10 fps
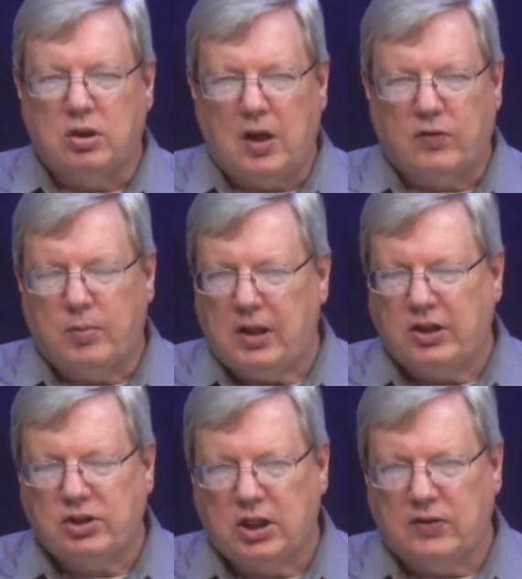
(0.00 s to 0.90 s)
Everybody
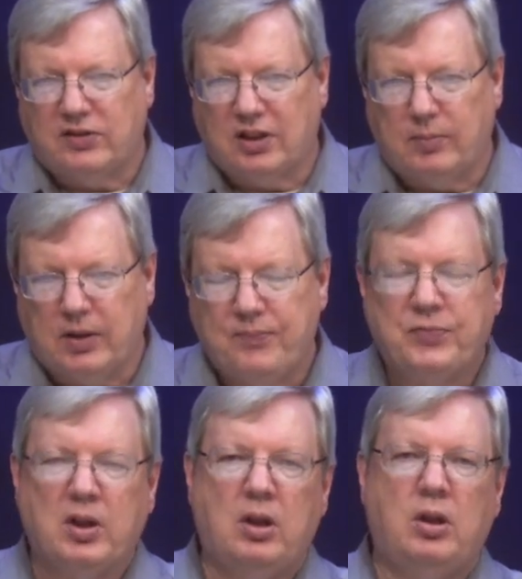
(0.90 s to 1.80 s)
has to give a little bit.
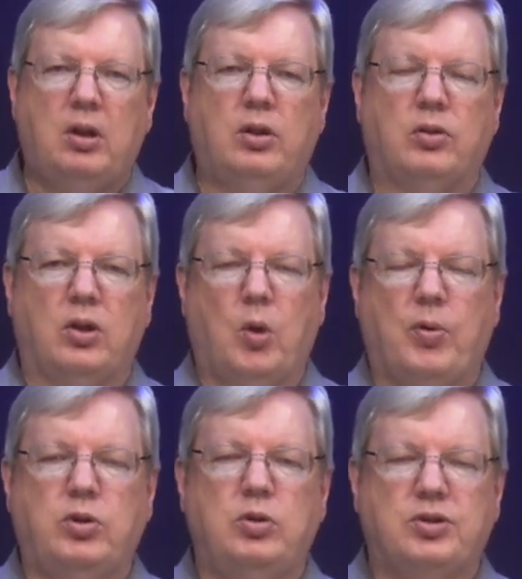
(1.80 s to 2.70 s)
So I hope
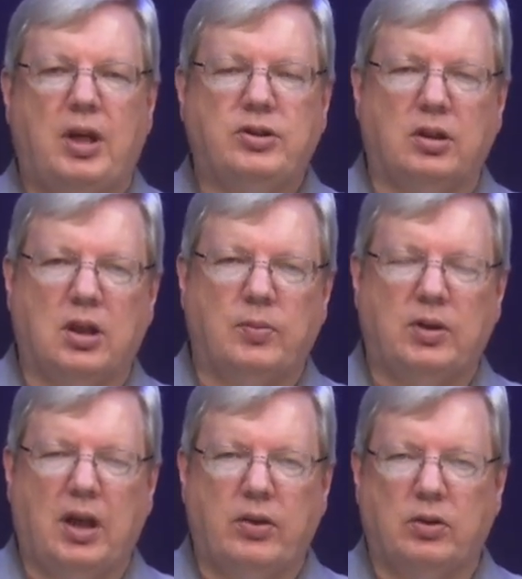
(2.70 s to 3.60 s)
the two sides can come
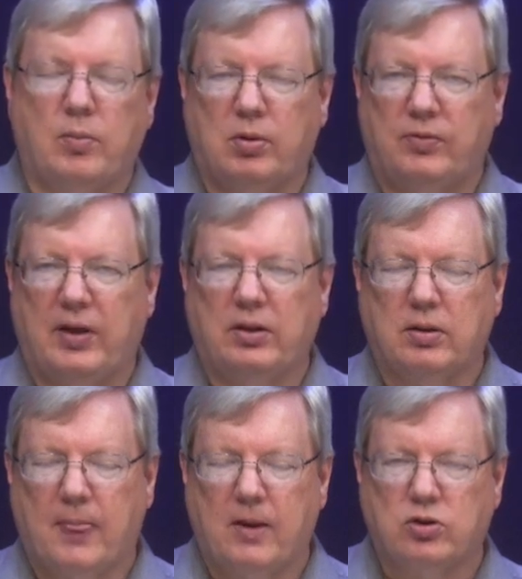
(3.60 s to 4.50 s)
together and
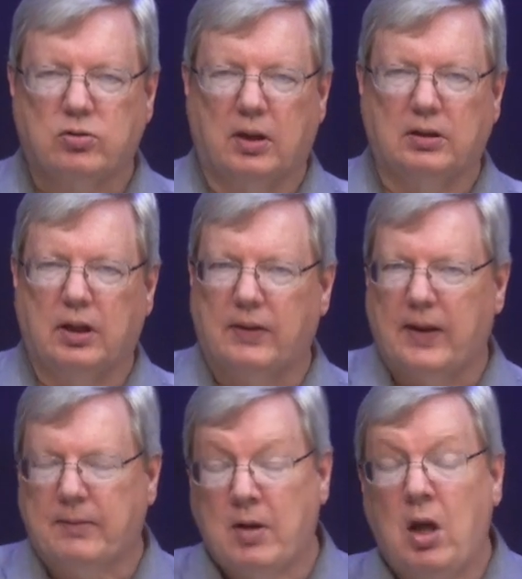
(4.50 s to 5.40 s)
prevent a strike like
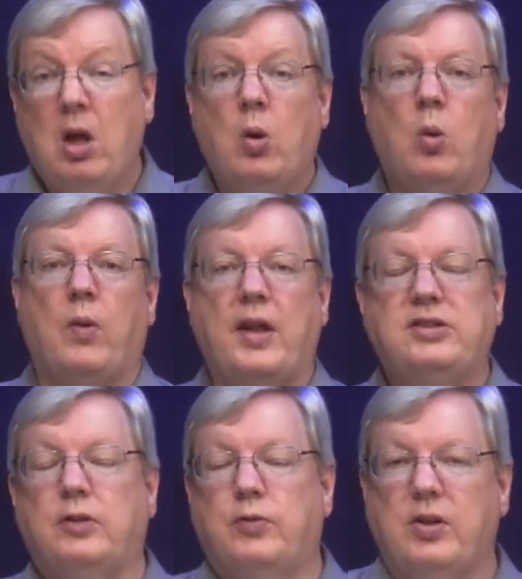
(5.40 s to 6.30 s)
that. Well,
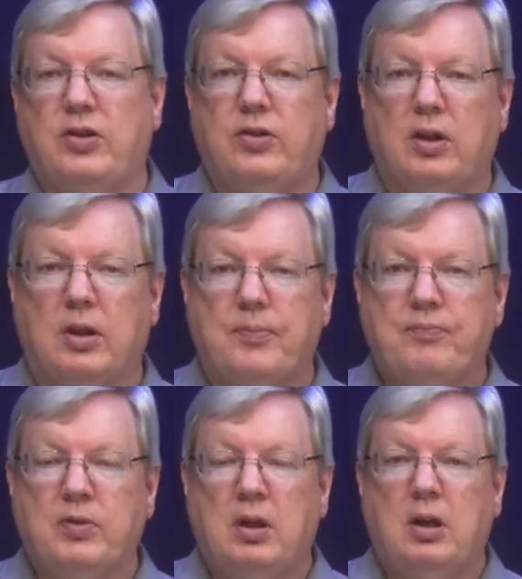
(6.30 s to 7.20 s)
that's it for this
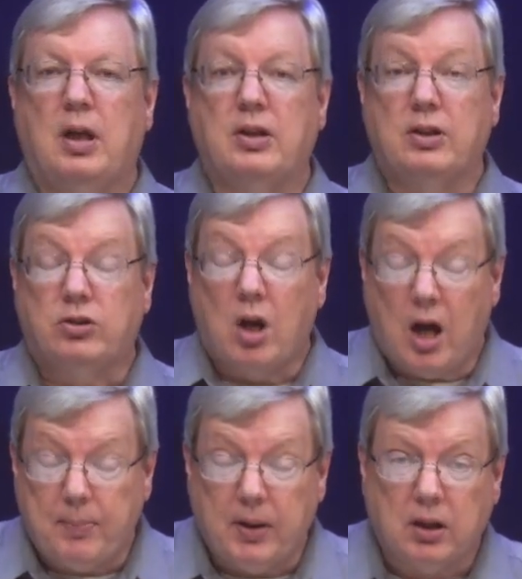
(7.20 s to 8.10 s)

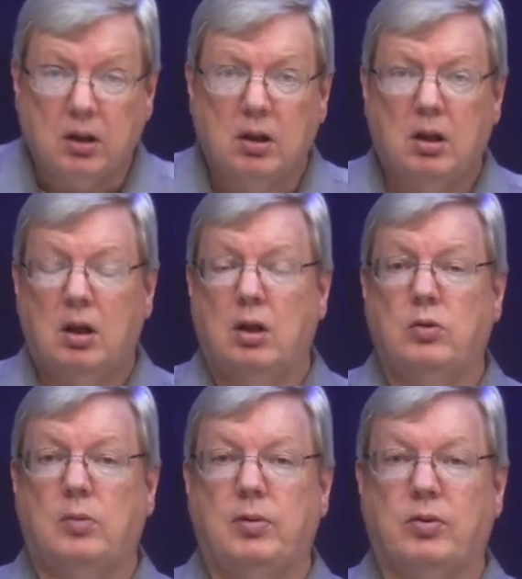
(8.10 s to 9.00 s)
topic.
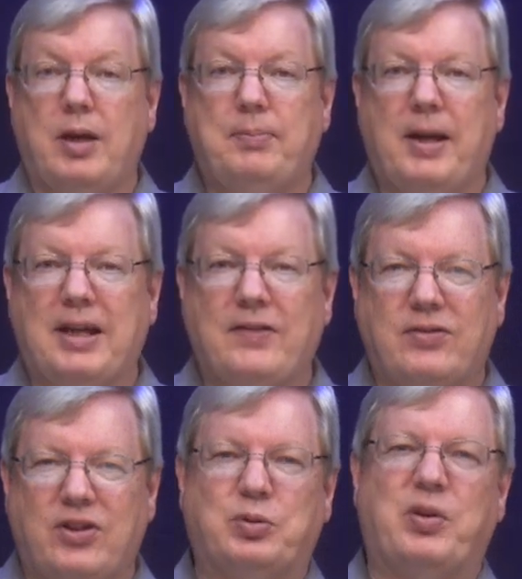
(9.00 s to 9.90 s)
We'll be right back
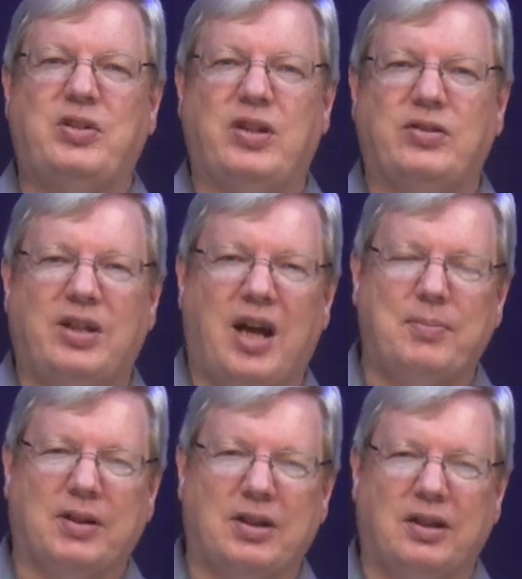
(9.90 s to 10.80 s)
after this with another
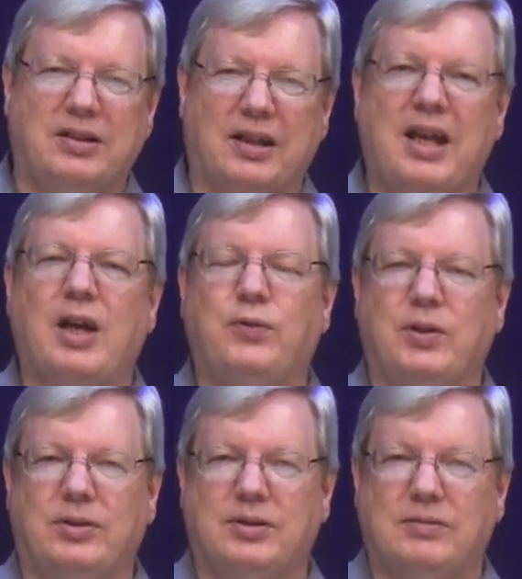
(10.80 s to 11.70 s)
topic on
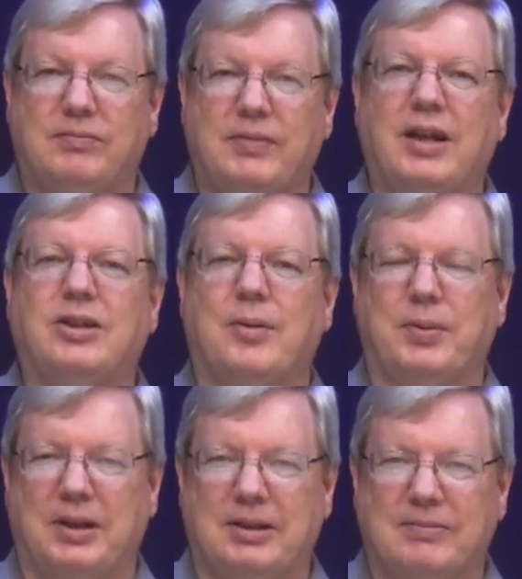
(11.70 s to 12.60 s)
Canfield and
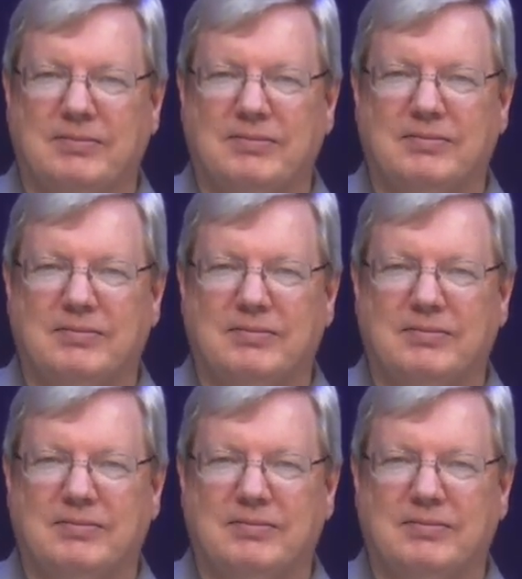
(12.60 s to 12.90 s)
Company.